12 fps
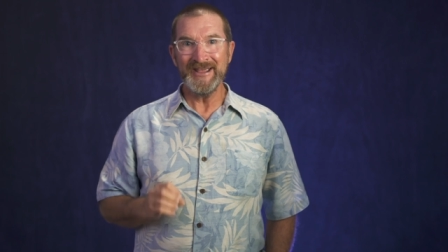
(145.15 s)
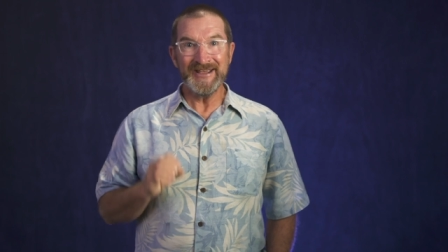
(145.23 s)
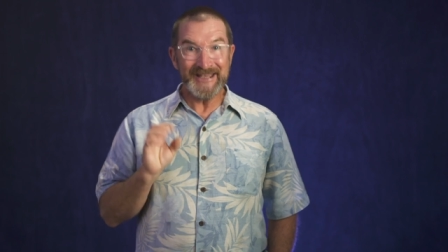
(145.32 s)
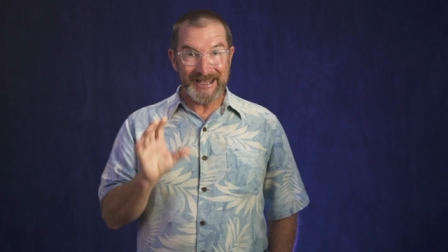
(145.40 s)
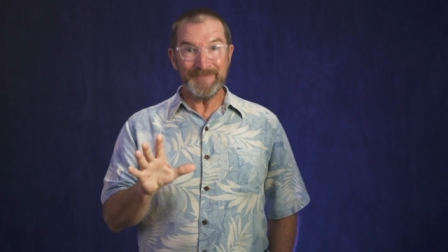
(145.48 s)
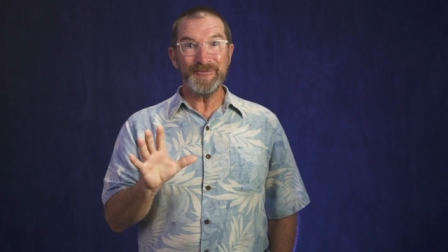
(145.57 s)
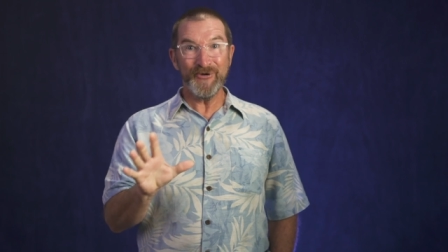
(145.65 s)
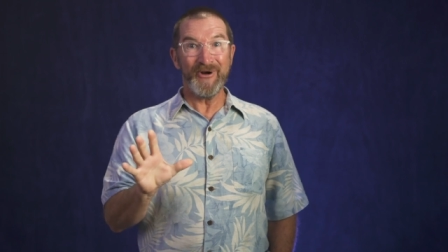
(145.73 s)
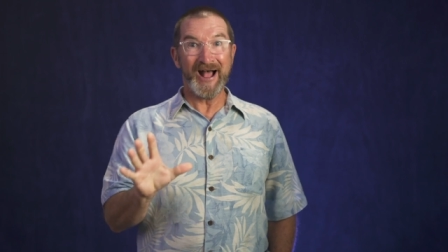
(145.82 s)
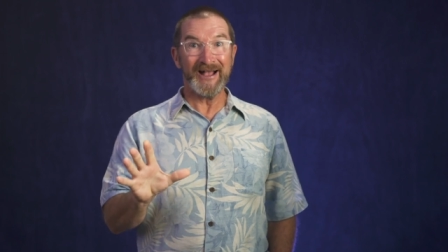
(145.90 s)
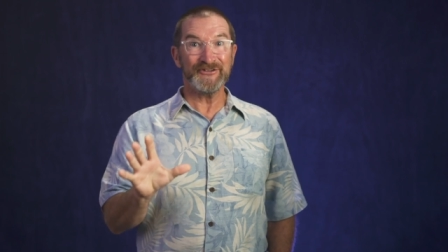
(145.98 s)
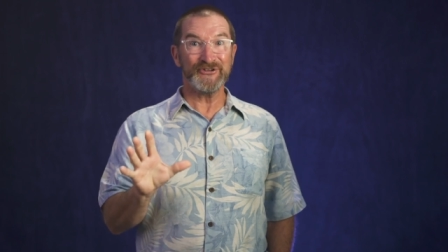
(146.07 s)
Keep your
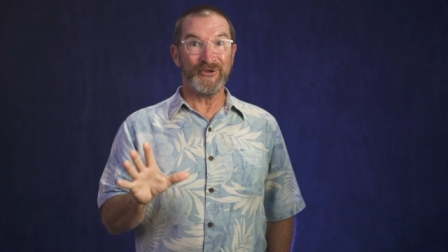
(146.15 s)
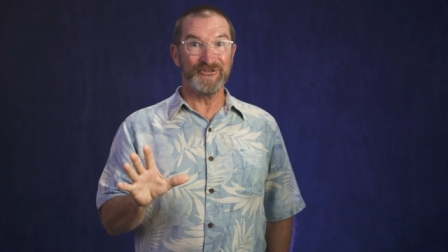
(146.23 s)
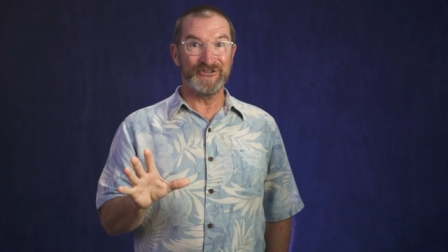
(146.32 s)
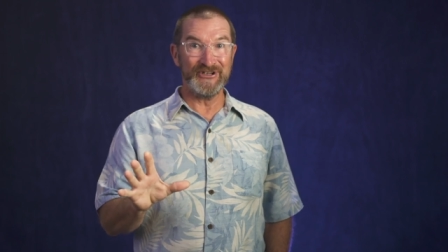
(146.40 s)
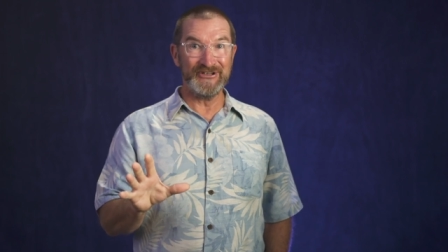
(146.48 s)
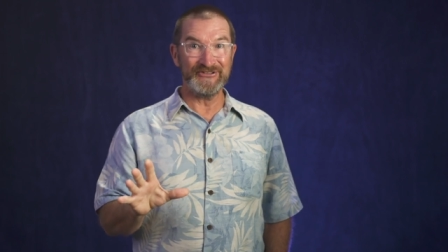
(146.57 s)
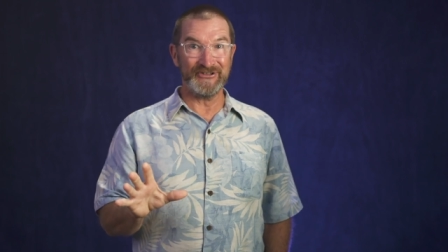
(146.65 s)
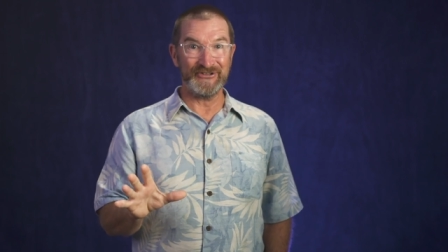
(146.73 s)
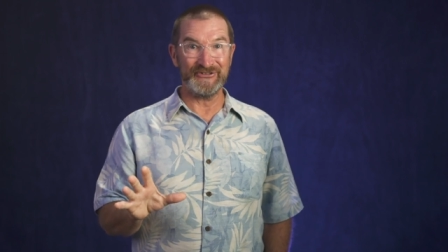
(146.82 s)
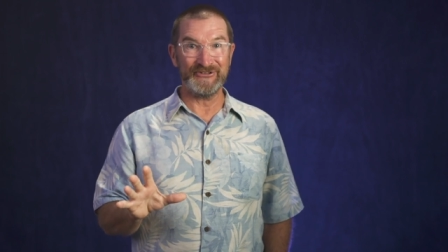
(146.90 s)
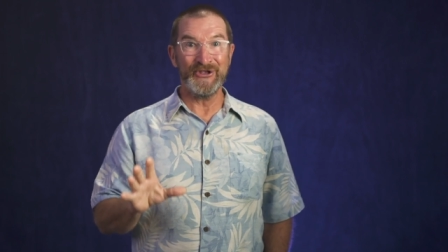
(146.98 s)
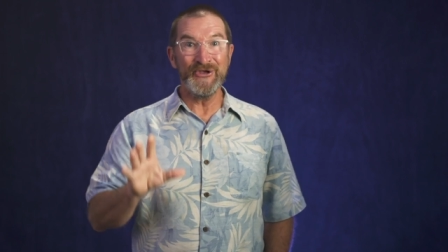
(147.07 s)
eyes on
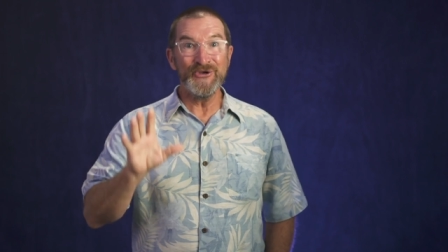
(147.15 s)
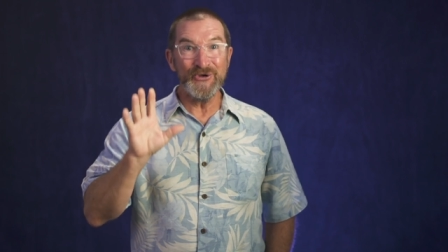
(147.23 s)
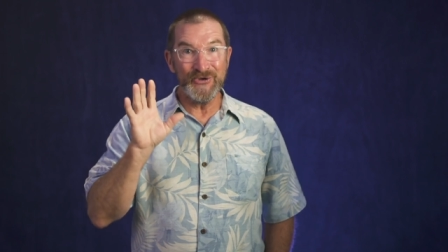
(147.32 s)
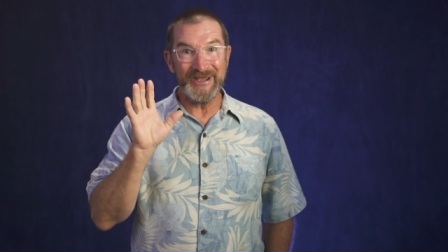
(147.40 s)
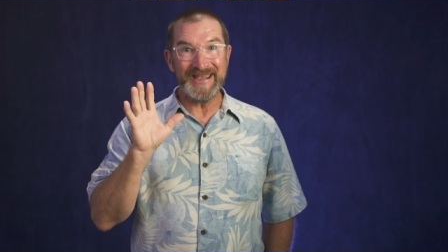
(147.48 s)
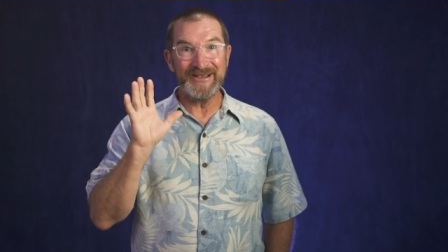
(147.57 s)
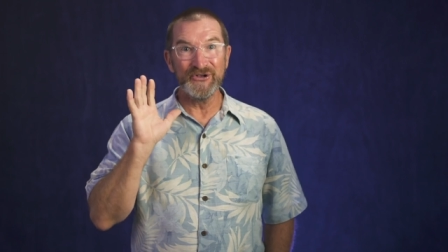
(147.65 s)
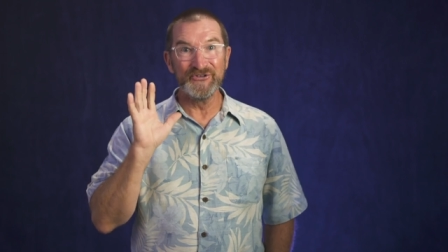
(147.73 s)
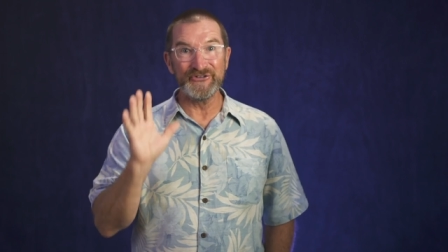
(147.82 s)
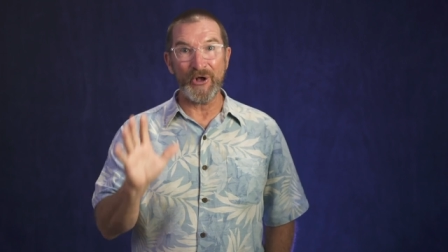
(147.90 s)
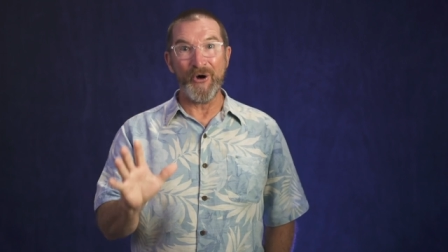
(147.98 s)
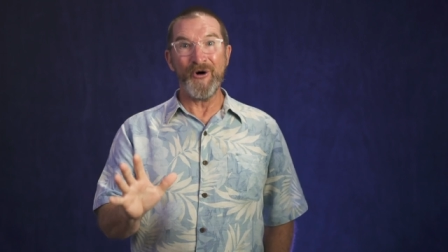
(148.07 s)
Jesus, who
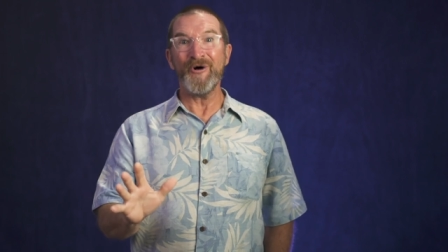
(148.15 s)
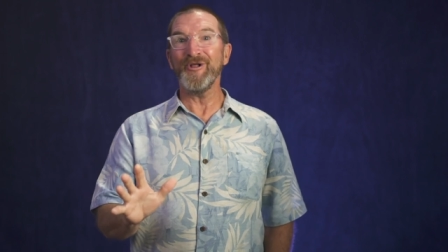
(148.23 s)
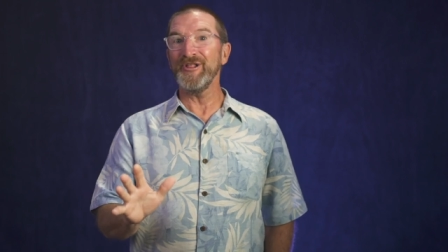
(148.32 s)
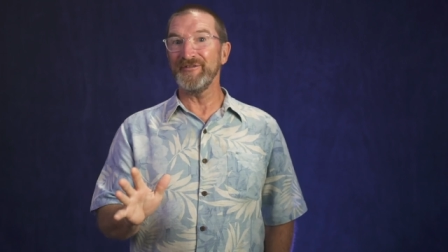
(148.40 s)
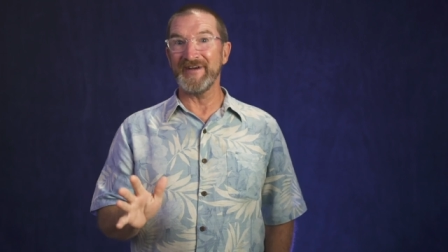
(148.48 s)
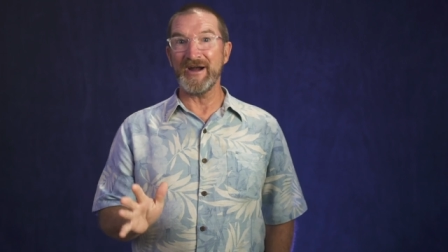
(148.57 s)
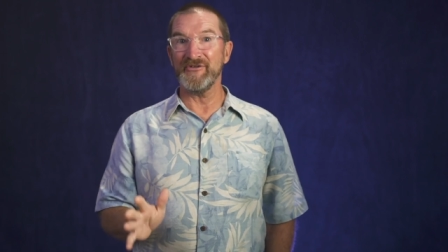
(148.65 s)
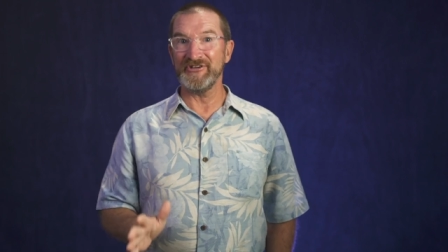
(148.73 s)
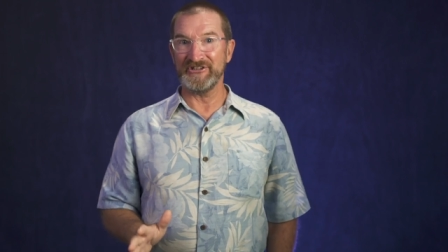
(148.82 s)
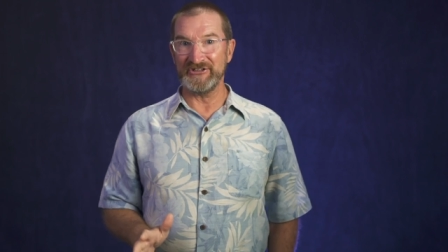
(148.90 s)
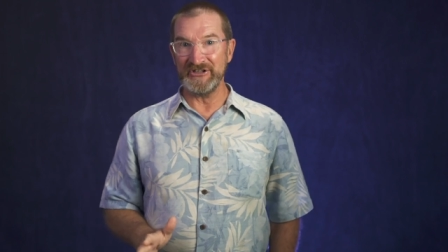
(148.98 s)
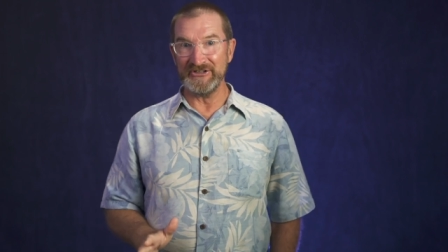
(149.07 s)
heals all of our
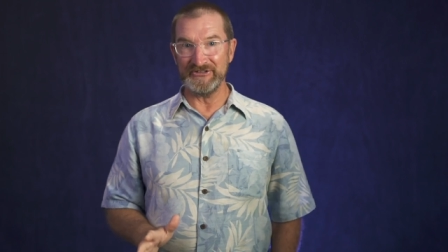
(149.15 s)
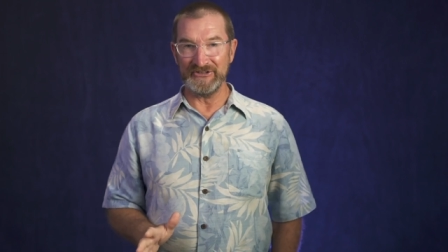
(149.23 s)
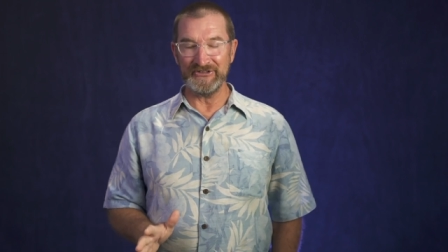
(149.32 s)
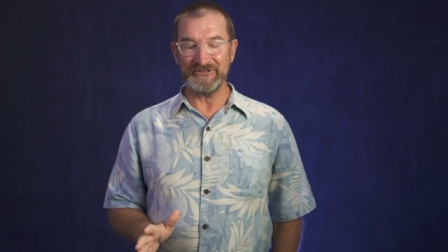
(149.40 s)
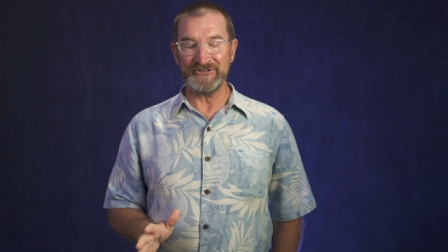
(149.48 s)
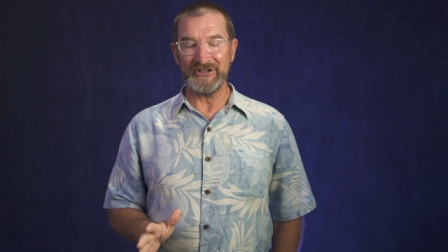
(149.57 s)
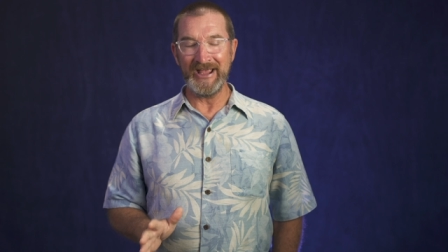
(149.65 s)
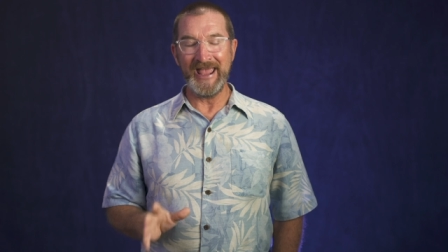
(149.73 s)
diseases